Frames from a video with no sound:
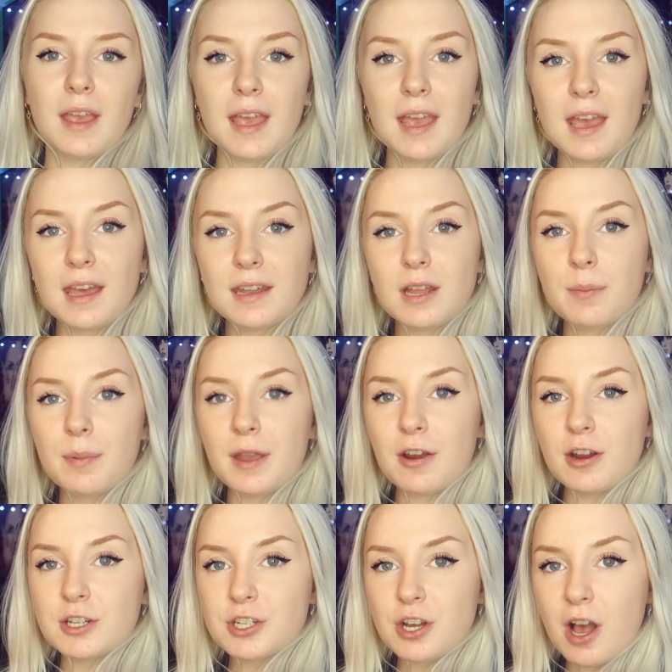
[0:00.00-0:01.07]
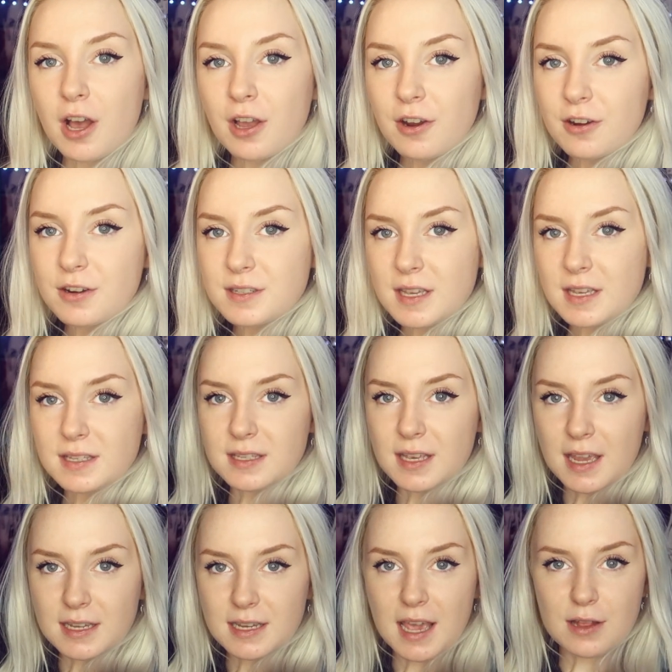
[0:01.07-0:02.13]
And a pair of joggers that
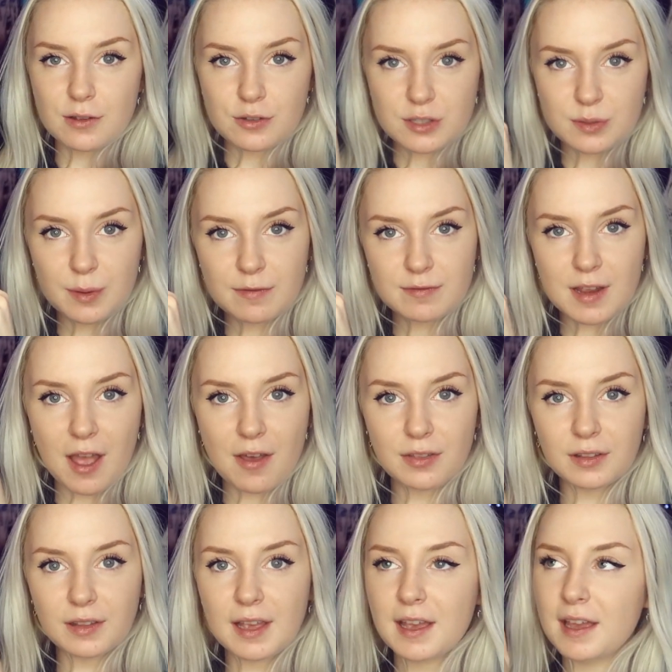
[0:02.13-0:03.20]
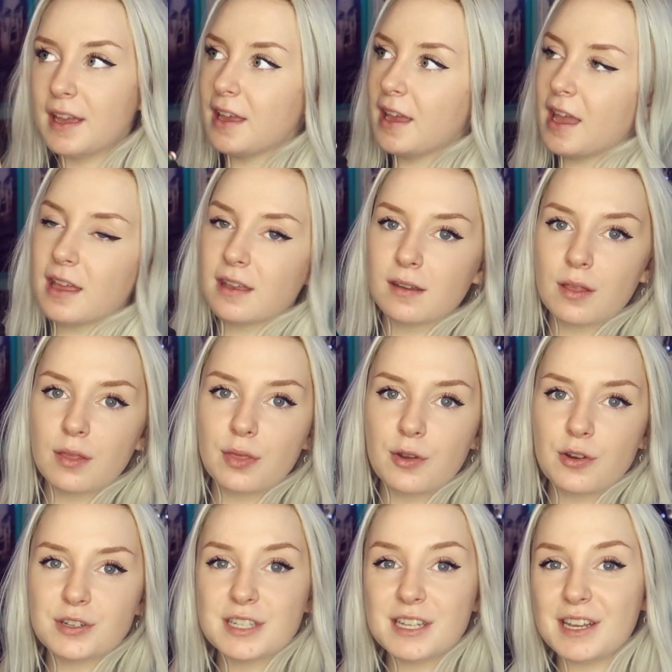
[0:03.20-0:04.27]
say Taylor Swift down the leg and
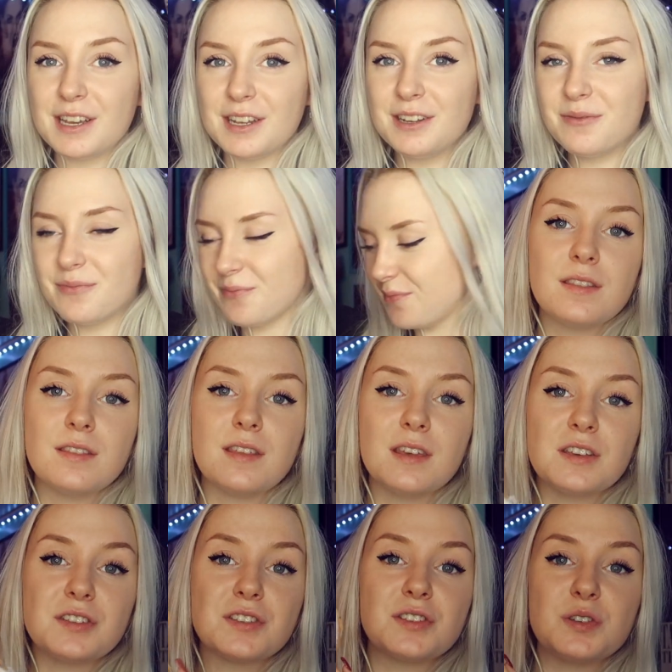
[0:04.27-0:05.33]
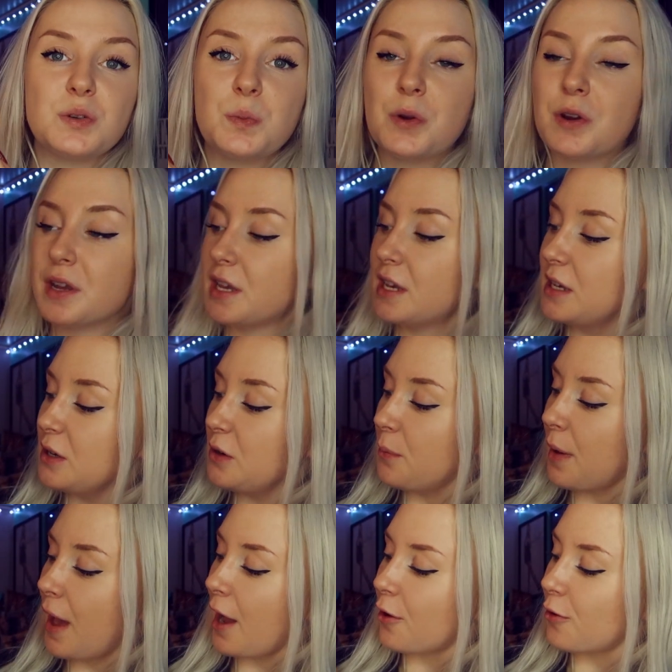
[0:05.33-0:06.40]
13. This super cute
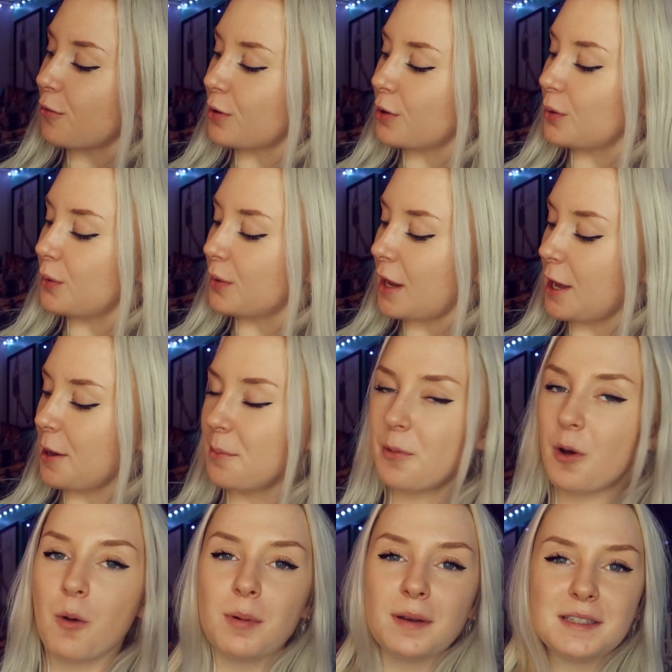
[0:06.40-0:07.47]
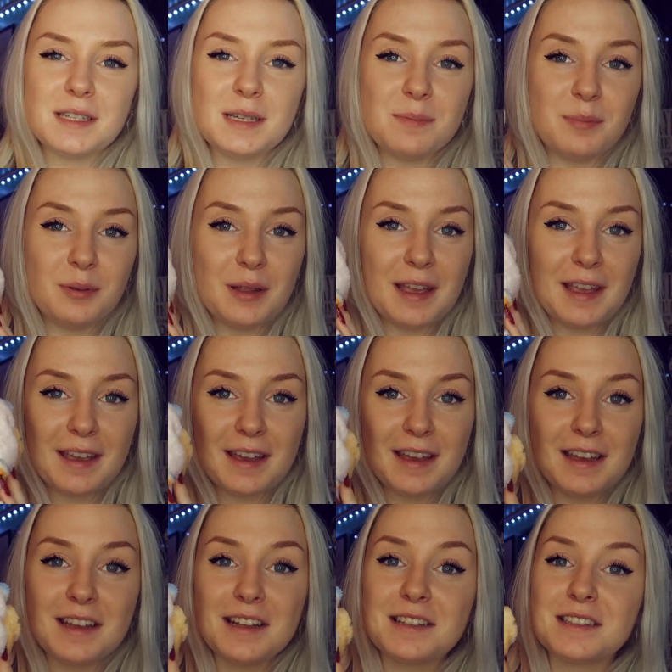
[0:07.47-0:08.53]
macaroon and boba tea
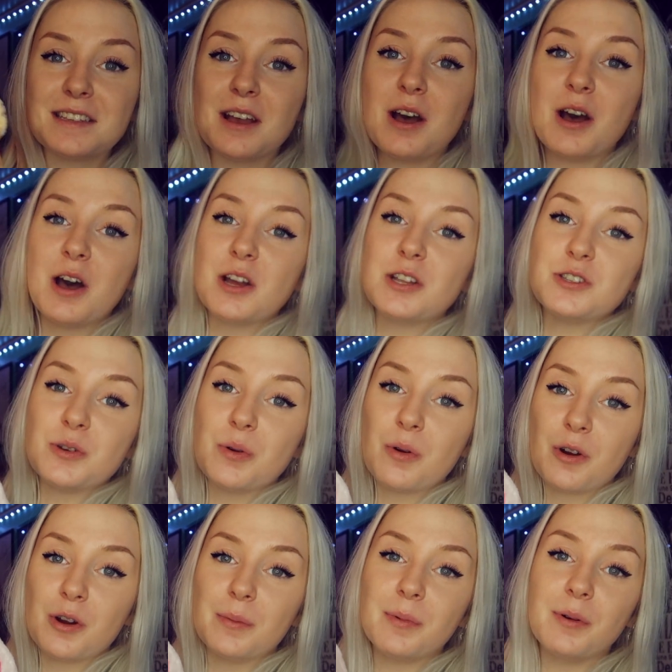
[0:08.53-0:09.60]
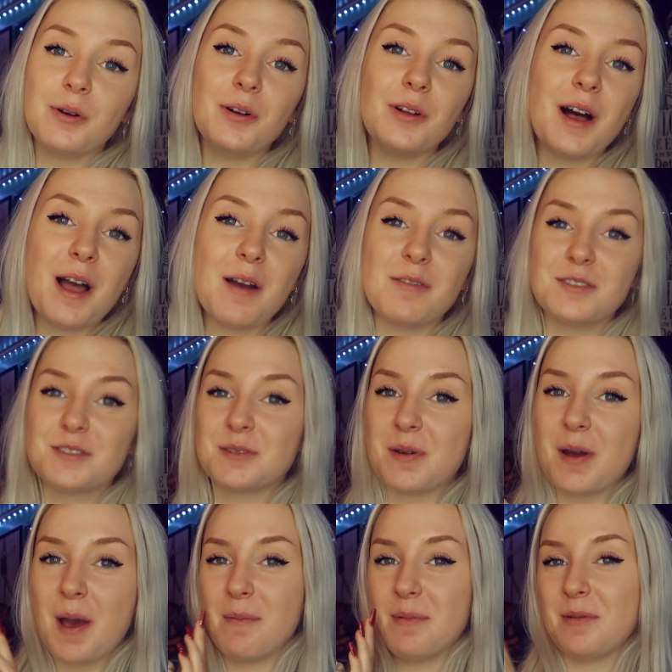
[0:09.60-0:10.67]
blanket. It's adorable. I was so
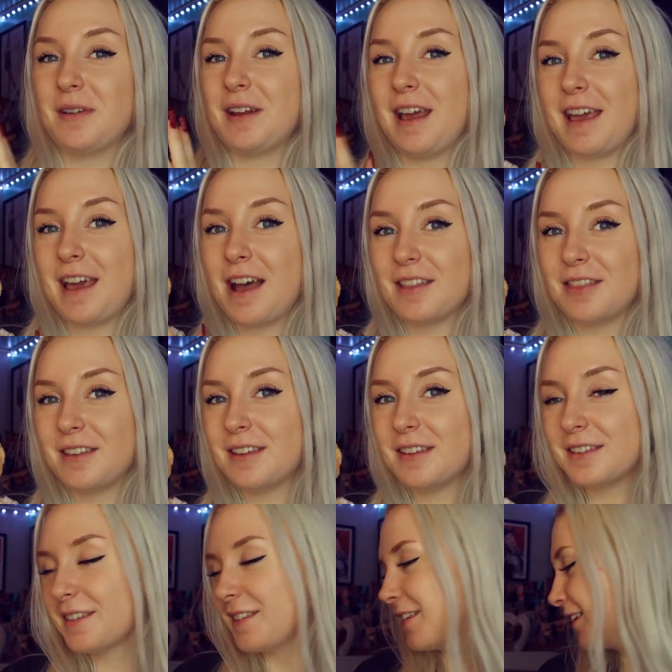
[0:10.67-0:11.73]
happy when I got this.